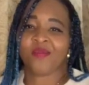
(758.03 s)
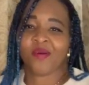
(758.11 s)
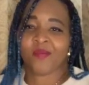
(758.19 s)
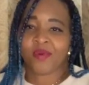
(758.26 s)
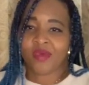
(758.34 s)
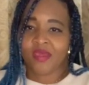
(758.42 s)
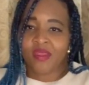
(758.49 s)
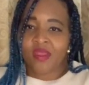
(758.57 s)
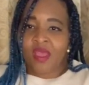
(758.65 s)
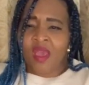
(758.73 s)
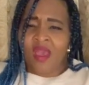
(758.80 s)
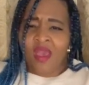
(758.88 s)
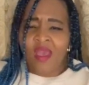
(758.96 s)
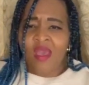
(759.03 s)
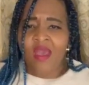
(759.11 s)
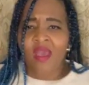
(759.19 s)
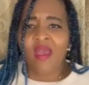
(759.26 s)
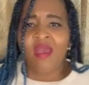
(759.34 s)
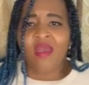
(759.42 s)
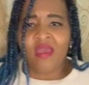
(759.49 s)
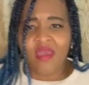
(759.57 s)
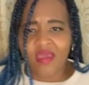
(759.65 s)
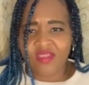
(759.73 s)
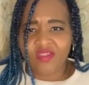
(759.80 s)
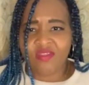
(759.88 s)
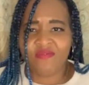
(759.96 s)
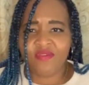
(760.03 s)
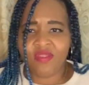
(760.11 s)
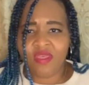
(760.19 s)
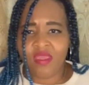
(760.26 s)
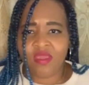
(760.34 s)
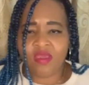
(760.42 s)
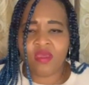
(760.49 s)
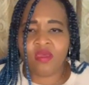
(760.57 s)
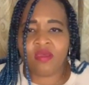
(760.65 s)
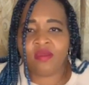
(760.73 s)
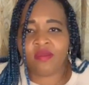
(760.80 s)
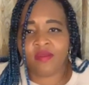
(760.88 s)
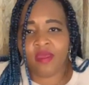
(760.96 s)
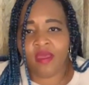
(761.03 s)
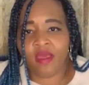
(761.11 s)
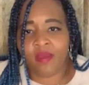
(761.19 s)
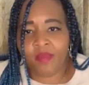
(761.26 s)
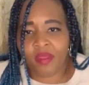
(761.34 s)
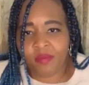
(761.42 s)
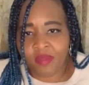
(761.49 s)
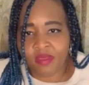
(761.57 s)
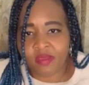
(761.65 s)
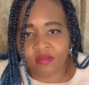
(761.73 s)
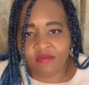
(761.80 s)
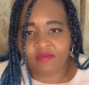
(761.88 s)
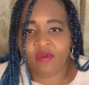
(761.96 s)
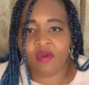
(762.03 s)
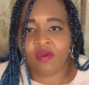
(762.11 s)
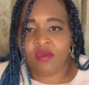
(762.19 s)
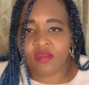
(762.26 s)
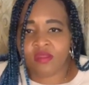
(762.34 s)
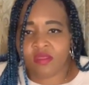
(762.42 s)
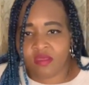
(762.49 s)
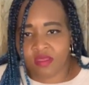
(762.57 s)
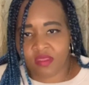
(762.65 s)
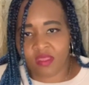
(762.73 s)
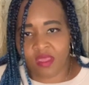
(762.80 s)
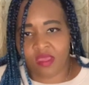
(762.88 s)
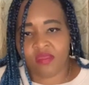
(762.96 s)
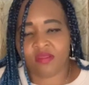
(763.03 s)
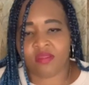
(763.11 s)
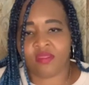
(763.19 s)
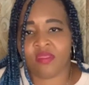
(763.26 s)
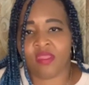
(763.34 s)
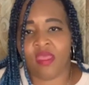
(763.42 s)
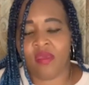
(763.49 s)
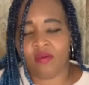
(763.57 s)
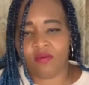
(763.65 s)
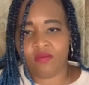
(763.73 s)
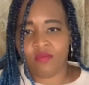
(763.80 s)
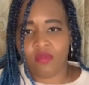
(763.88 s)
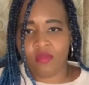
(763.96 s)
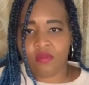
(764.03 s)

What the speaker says: But I actually feel like I maybe could have gone a size down,